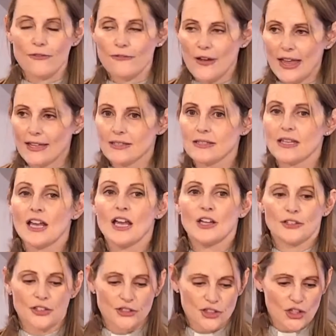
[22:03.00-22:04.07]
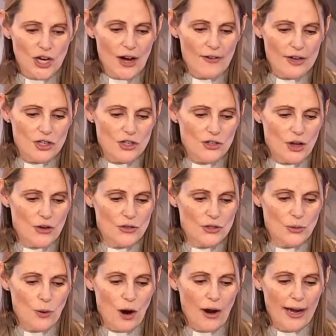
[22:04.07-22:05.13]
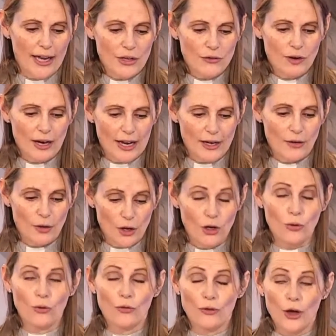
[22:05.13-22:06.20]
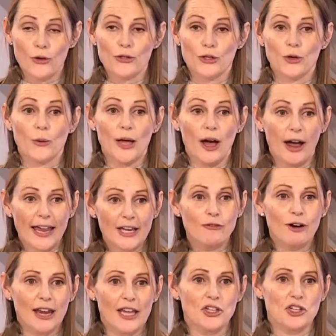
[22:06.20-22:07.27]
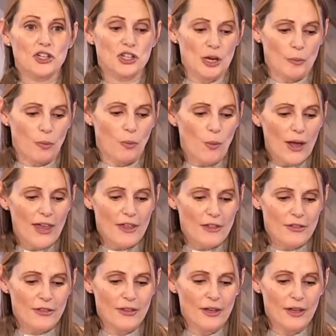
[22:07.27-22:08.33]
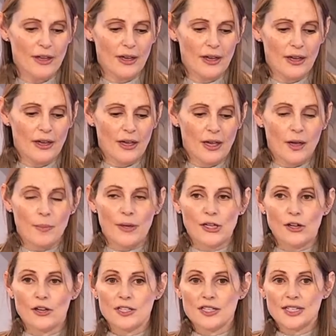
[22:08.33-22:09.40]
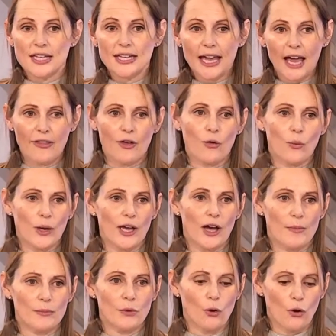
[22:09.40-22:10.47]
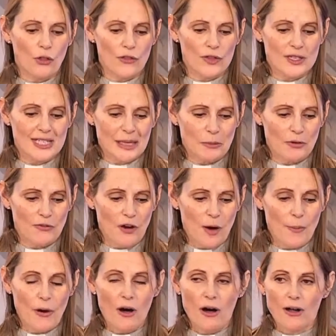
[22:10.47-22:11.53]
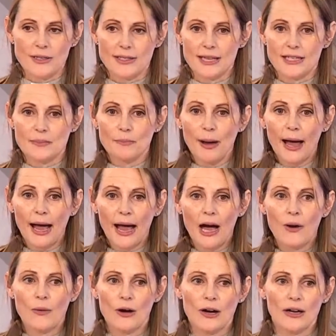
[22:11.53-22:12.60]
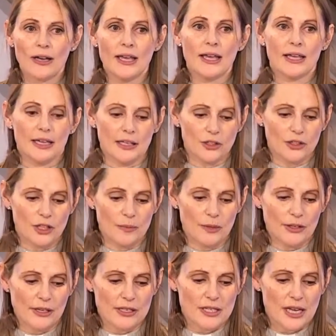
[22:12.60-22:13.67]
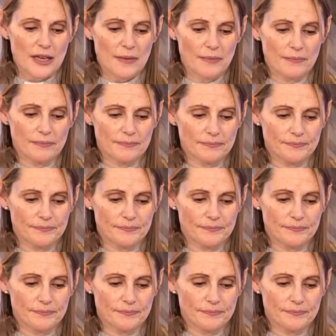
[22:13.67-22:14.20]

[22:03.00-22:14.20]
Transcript: to defend, to cherish those who are in those who we are in relationship with, because together we are more than the sum of our parts. There's power in community.